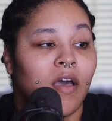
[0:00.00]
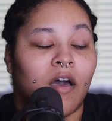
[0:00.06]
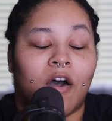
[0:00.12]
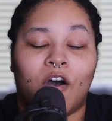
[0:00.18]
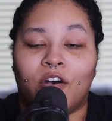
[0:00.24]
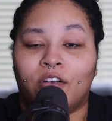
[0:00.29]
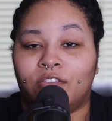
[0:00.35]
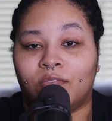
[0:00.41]

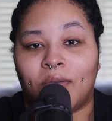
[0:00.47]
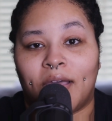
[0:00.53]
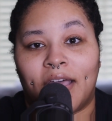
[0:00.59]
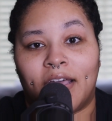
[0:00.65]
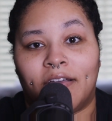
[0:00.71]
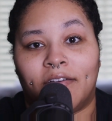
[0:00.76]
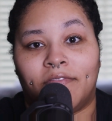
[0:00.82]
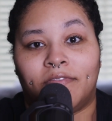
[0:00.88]
also
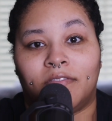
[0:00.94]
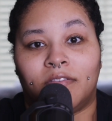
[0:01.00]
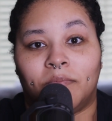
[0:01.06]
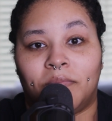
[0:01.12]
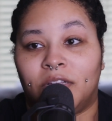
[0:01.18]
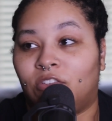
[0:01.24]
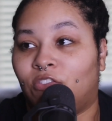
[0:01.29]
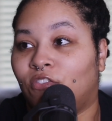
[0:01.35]
have
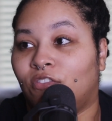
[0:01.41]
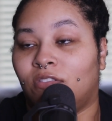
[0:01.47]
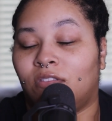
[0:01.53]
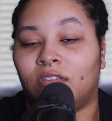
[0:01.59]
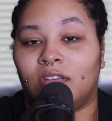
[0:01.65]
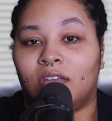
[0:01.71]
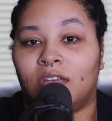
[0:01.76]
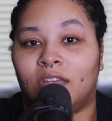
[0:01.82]
some
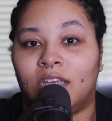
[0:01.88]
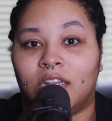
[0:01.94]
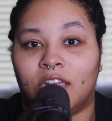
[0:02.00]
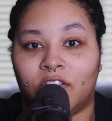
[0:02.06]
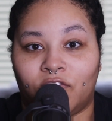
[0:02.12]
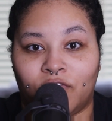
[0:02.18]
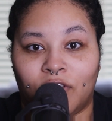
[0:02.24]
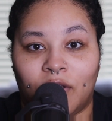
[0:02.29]
pictures to
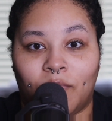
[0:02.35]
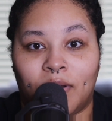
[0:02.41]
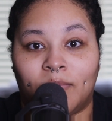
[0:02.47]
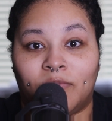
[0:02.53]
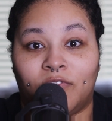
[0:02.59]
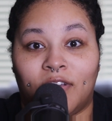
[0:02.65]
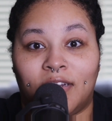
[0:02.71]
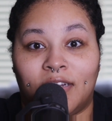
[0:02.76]
illustrate what
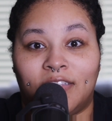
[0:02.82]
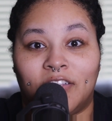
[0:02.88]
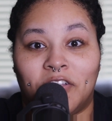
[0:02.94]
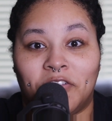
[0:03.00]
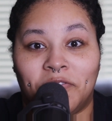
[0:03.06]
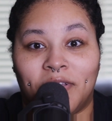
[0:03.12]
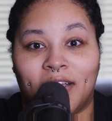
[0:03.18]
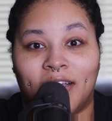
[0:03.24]
I'm trying to
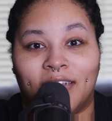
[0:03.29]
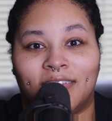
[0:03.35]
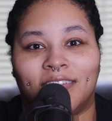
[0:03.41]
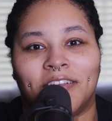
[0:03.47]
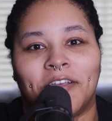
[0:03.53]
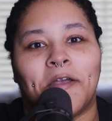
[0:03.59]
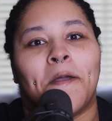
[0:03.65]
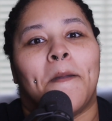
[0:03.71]
tell you
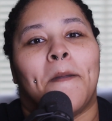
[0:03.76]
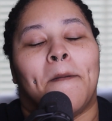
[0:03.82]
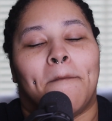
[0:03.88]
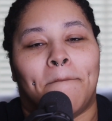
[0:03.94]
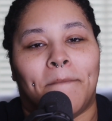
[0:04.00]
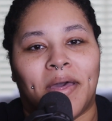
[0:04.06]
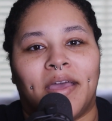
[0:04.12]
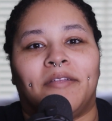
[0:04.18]
guys.
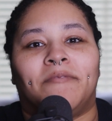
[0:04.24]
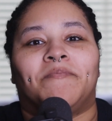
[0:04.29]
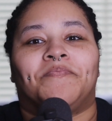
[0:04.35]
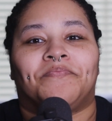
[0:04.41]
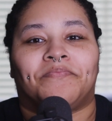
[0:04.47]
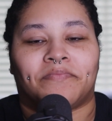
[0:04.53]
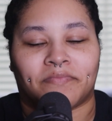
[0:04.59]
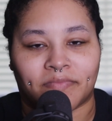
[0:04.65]
But
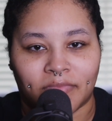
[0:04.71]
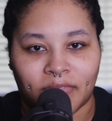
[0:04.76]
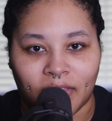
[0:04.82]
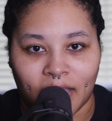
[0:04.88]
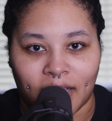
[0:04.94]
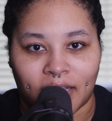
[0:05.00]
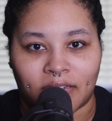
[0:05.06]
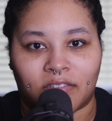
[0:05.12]

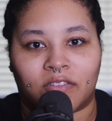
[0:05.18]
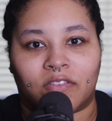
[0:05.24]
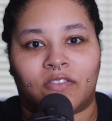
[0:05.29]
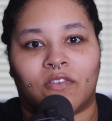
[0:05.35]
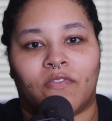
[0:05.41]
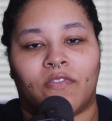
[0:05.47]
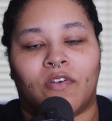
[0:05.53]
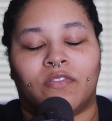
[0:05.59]
yes,
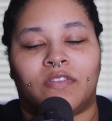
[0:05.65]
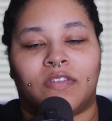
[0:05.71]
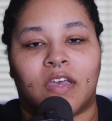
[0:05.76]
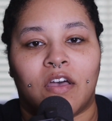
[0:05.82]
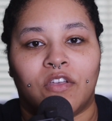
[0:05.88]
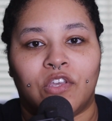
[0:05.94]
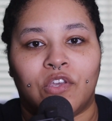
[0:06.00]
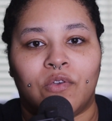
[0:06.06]
so they'll
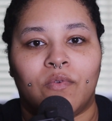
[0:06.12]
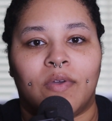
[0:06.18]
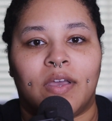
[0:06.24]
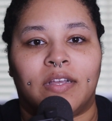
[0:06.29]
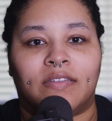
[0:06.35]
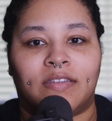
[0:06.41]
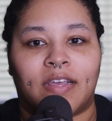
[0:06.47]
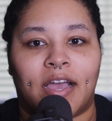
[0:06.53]
tell you
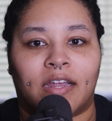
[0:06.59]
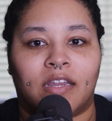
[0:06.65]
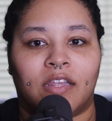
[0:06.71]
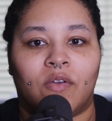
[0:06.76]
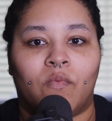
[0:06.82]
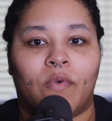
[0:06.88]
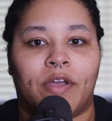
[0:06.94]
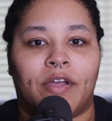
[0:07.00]

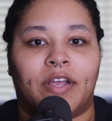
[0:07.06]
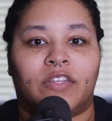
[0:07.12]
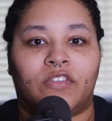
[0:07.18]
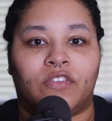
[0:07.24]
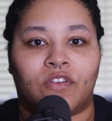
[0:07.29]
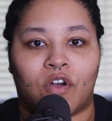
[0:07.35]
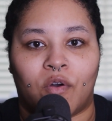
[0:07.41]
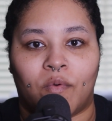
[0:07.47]
exactly where
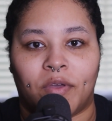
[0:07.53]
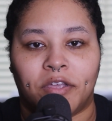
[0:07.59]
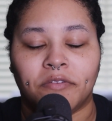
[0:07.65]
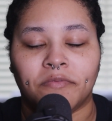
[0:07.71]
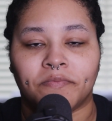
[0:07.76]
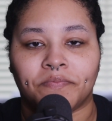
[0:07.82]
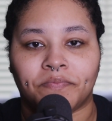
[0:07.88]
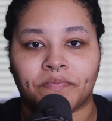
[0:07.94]
it's
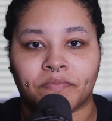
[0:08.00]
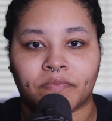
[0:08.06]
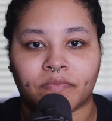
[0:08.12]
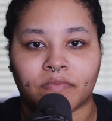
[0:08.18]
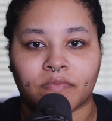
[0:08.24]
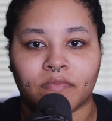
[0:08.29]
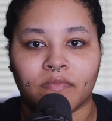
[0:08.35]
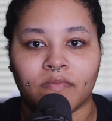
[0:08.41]
going.
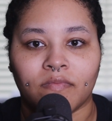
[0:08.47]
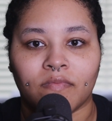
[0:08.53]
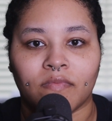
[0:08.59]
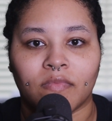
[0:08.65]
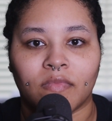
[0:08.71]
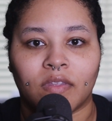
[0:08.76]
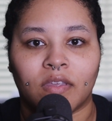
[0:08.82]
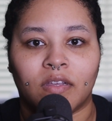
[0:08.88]

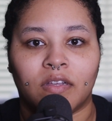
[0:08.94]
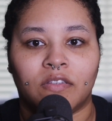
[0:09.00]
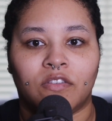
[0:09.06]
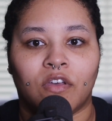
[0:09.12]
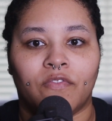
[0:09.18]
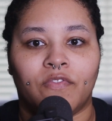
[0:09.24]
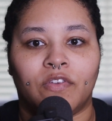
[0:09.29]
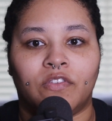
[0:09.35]

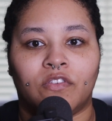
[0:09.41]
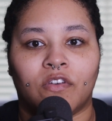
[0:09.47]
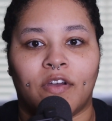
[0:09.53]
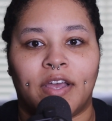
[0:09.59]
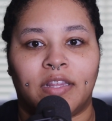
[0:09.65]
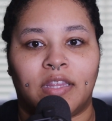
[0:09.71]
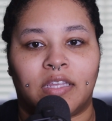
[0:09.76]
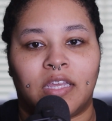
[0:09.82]
So if you
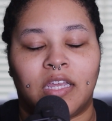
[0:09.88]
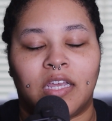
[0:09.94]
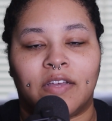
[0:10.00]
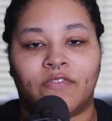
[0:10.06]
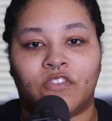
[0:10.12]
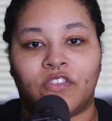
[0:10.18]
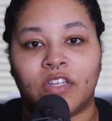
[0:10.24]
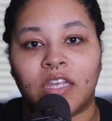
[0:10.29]
start at the key
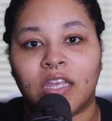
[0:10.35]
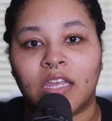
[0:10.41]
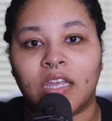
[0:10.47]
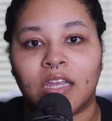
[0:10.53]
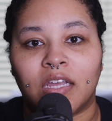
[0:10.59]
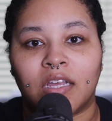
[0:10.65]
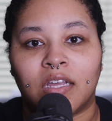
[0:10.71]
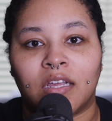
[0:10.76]
of
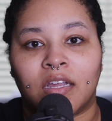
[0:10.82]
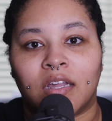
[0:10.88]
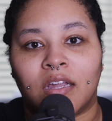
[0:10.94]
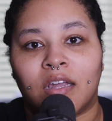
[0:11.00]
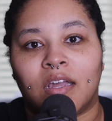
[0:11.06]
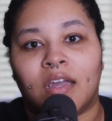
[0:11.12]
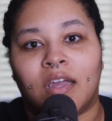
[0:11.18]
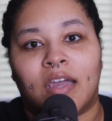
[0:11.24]
G
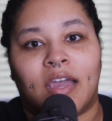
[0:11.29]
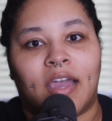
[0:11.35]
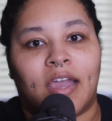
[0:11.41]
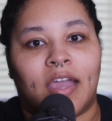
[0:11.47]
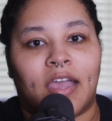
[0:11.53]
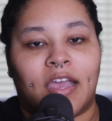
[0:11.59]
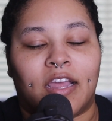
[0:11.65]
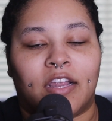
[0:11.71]

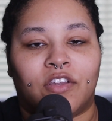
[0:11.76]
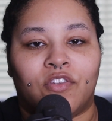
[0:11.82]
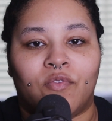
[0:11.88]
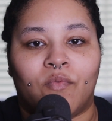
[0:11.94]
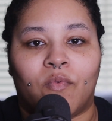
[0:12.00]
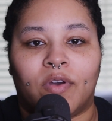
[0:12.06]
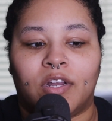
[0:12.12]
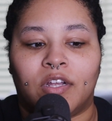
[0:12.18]
and
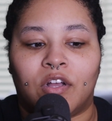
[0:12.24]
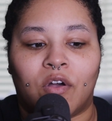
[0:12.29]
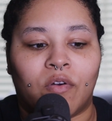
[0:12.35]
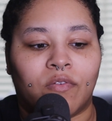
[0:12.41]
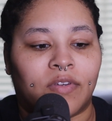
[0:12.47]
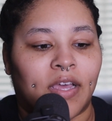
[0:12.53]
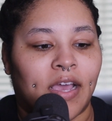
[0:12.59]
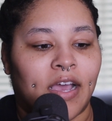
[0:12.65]
you want to
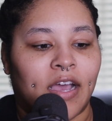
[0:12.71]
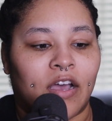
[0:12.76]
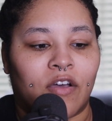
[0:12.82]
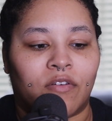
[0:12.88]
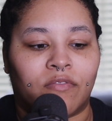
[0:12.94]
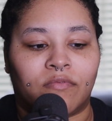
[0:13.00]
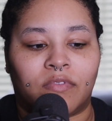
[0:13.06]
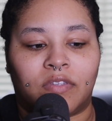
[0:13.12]
go
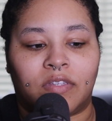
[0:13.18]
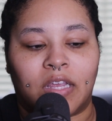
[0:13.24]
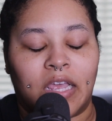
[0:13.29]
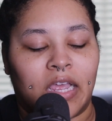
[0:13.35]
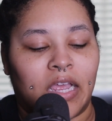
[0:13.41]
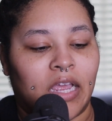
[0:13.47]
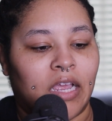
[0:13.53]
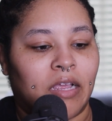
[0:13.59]
down,
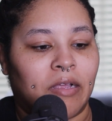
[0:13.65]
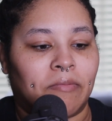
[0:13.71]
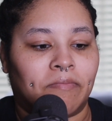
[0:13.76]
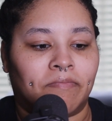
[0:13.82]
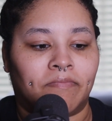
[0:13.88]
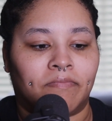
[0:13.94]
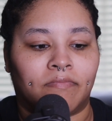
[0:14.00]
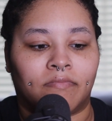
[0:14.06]
say,
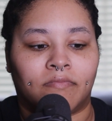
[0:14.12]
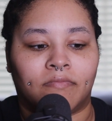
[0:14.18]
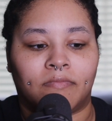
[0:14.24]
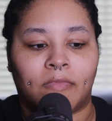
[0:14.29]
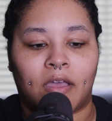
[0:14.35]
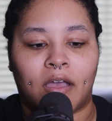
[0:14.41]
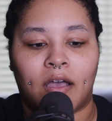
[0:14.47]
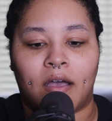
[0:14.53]

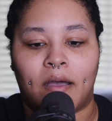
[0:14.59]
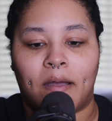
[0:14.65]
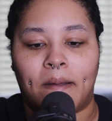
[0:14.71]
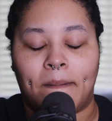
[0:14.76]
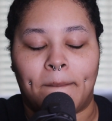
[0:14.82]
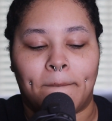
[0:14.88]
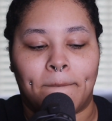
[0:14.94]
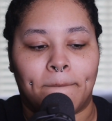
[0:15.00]

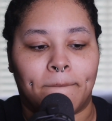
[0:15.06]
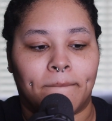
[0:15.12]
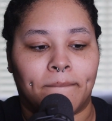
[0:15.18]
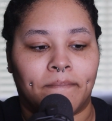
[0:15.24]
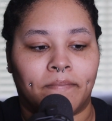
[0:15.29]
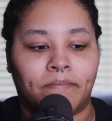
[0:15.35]
a